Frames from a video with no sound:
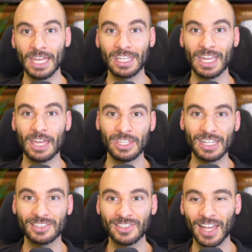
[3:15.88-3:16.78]
aka
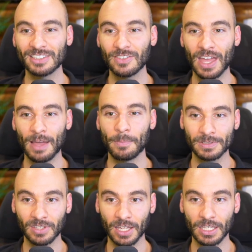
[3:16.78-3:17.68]
the excessive
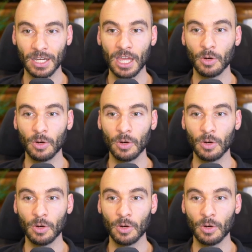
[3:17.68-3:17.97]
appetite,